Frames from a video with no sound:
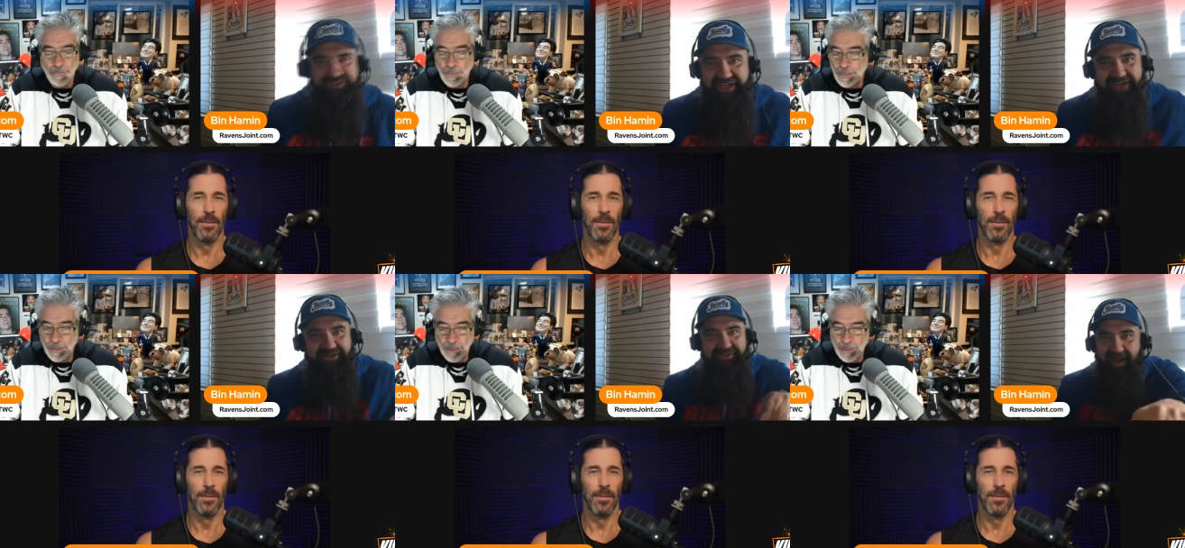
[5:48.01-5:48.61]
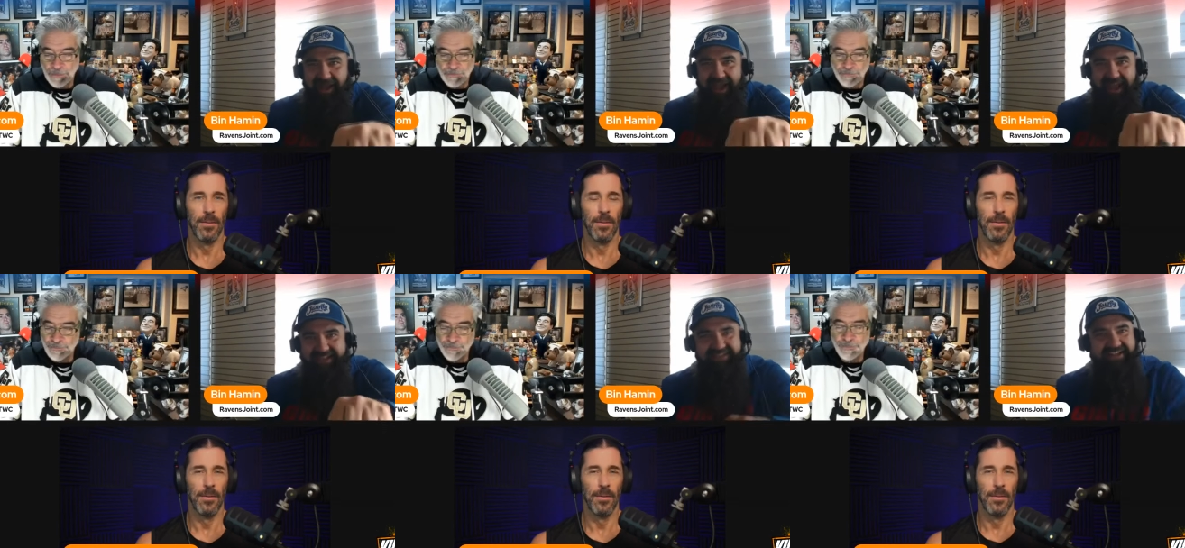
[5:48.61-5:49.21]
Speaker 1: Shield our uh,
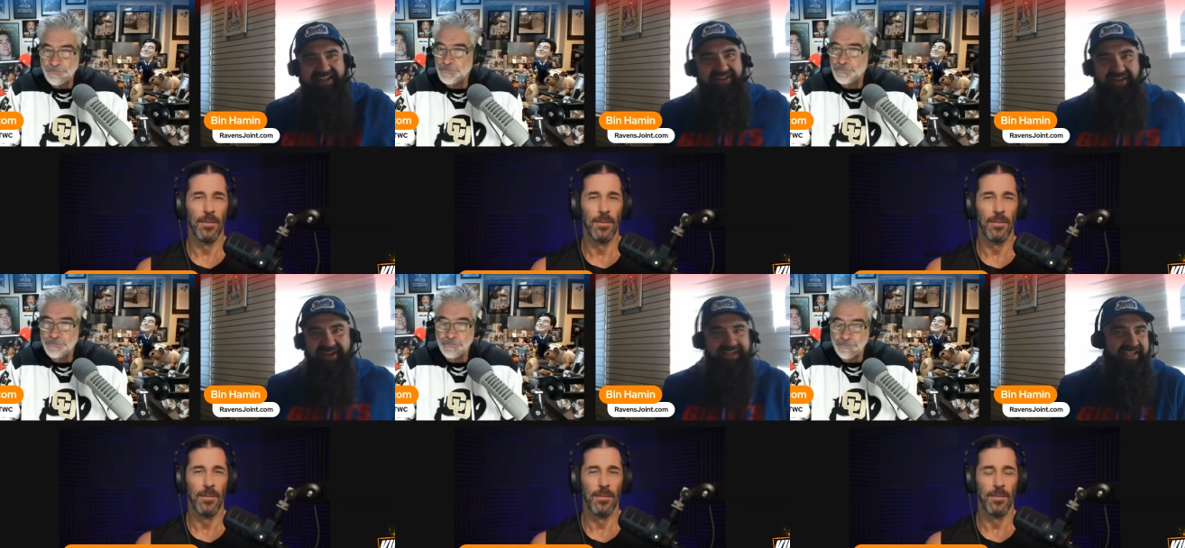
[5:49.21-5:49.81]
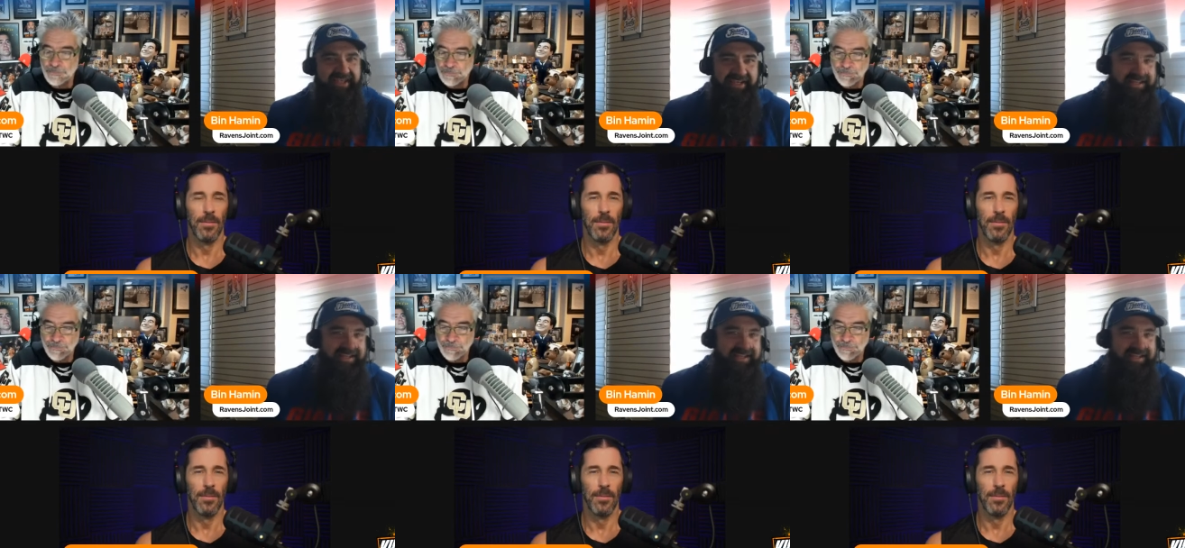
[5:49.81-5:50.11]
hands in, like